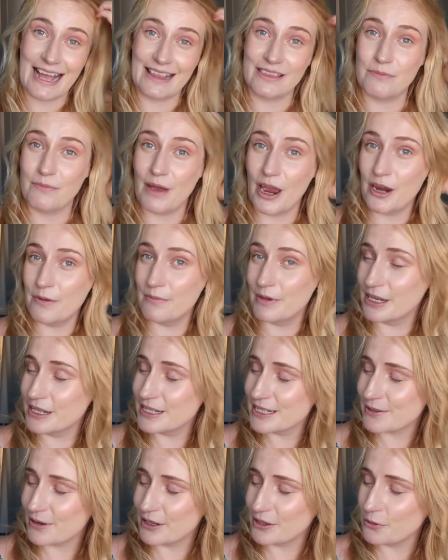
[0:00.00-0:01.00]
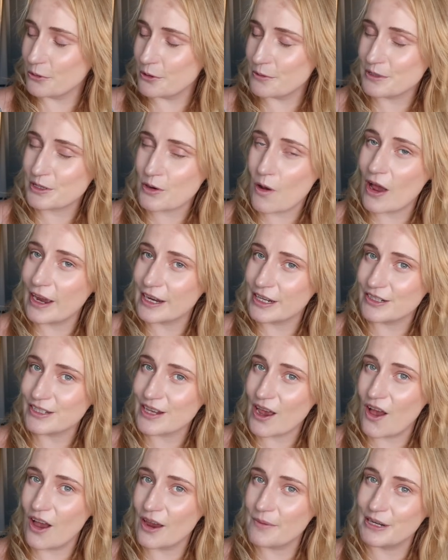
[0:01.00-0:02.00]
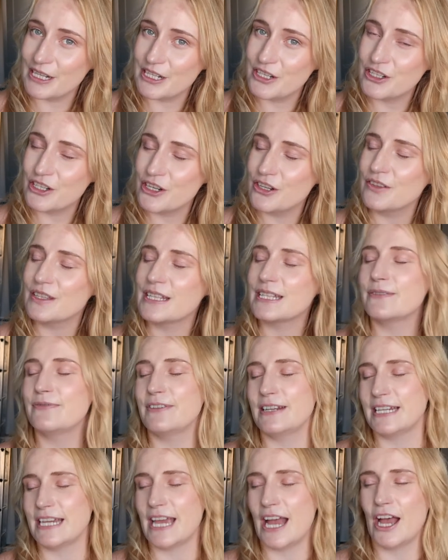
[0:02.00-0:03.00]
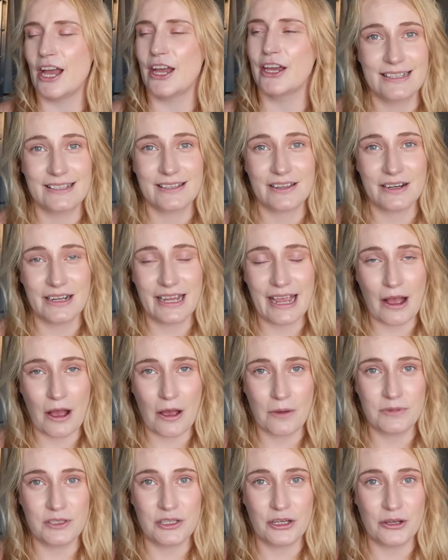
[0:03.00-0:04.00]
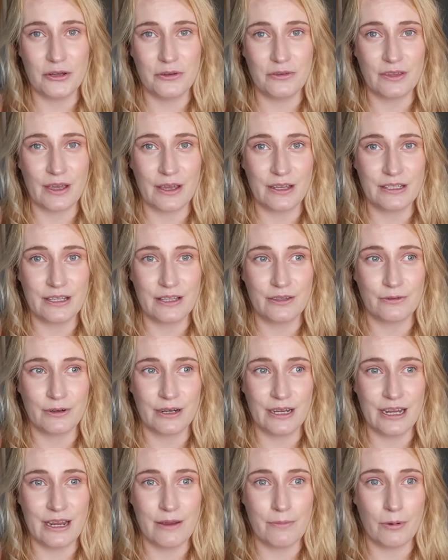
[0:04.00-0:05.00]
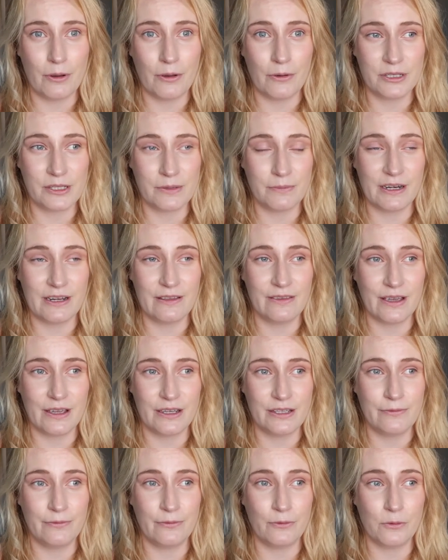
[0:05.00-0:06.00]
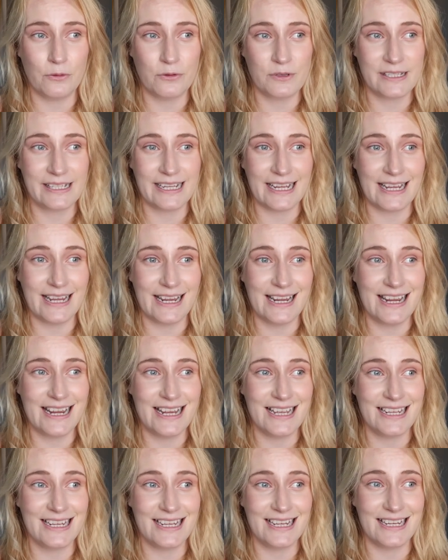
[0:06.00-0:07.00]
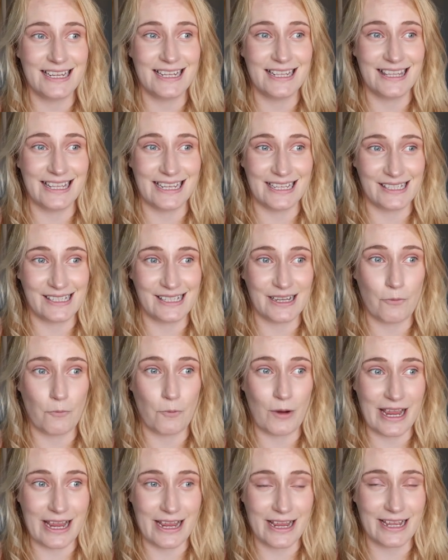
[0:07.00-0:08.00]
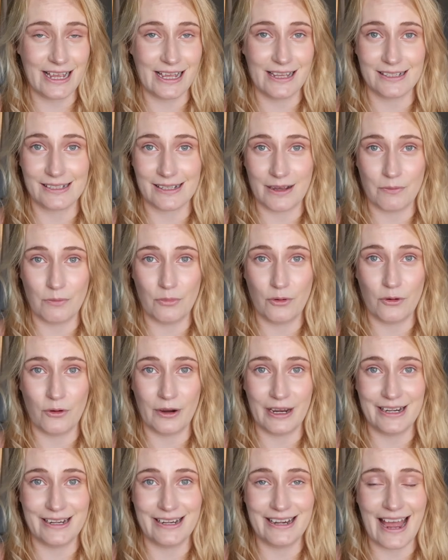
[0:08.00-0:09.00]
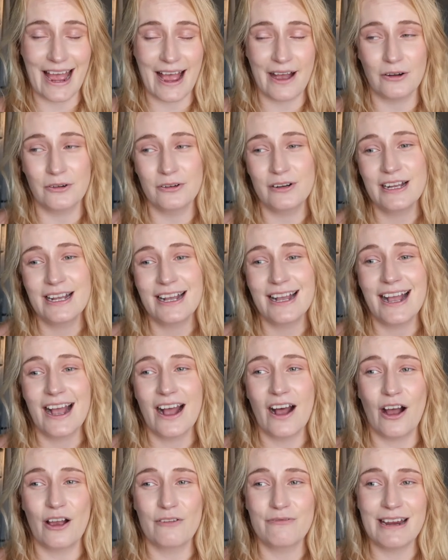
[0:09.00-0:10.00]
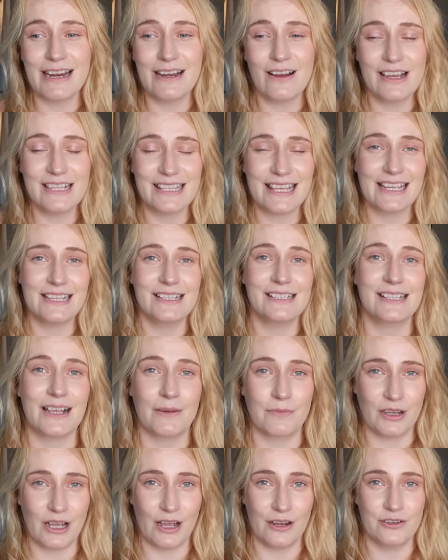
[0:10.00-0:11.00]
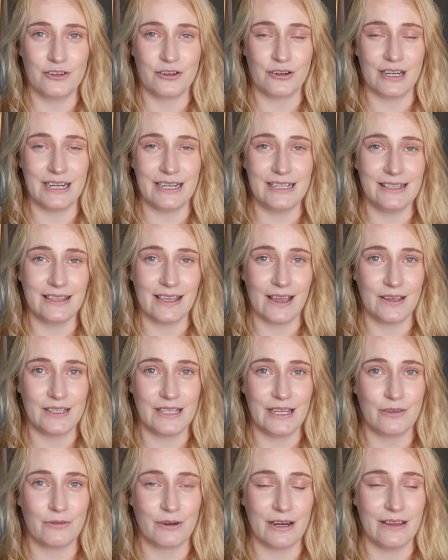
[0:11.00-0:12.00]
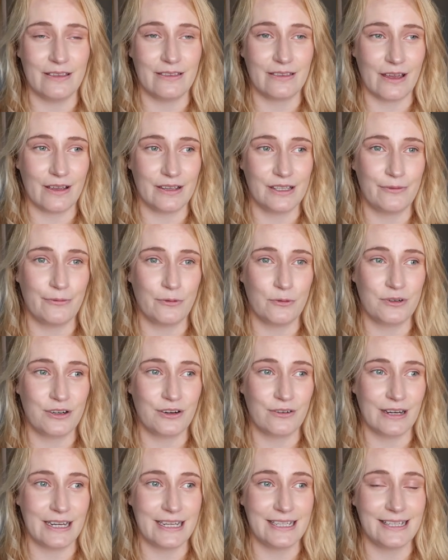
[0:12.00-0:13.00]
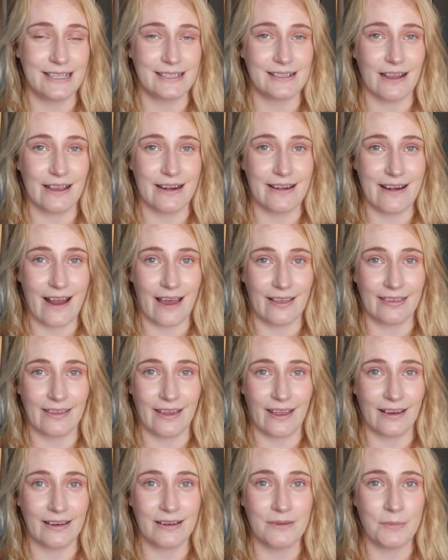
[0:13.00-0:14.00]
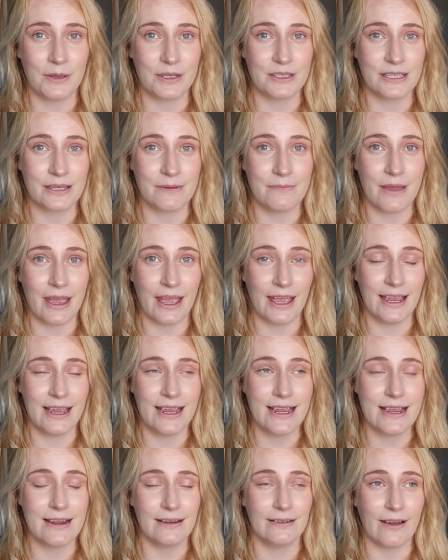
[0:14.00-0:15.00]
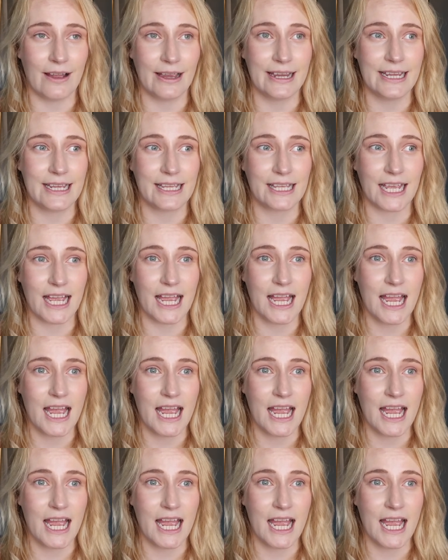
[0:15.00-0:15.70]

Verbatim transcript: at the moment, so I thought it was quite good timing to shoot this video. It's going to get up to 33, possibly 34 C this week at some point. Now, I realise that in some countries 33, 34 degrees is like nothing, but to me, like